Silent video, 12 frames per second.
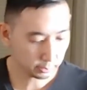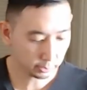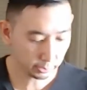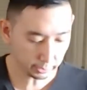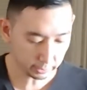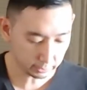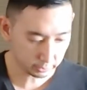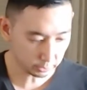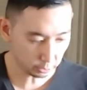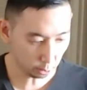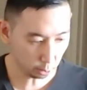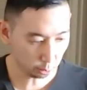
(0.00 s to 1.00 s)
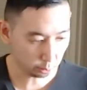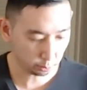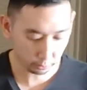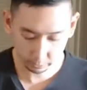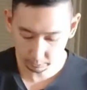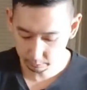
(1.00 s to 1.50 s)
Yeah, so
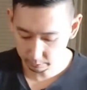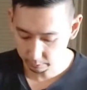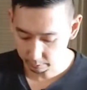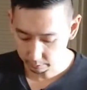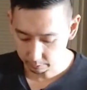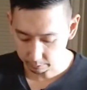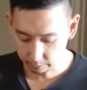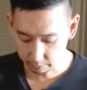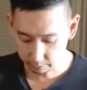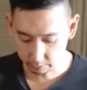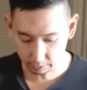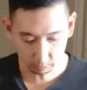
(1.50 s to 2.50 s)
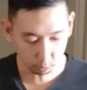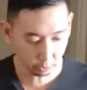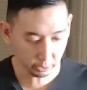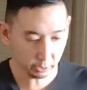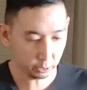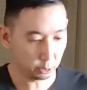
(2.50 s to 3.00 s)
let's see. We're
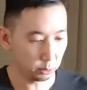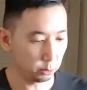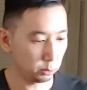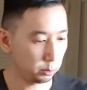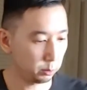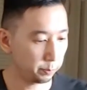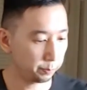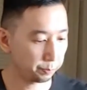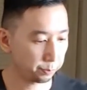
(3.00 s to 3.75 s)
going to do...